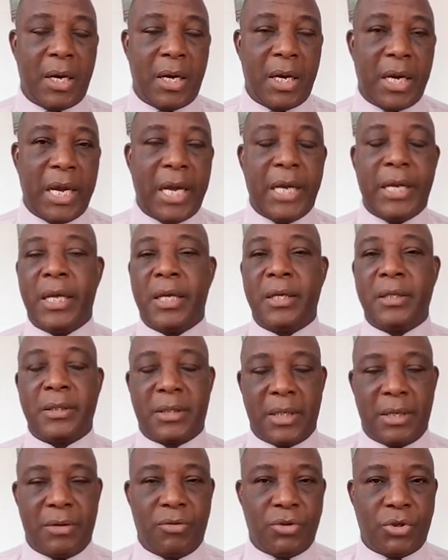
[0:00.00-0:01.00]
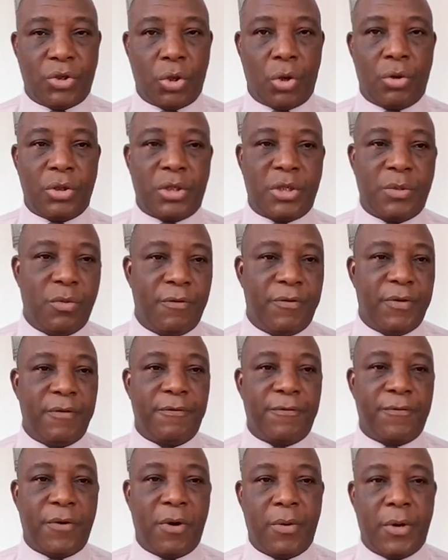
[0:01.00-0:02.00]
earnings and results moving
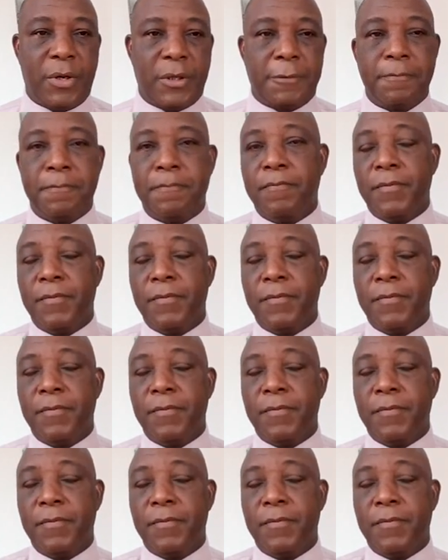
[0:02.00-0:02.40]
forward.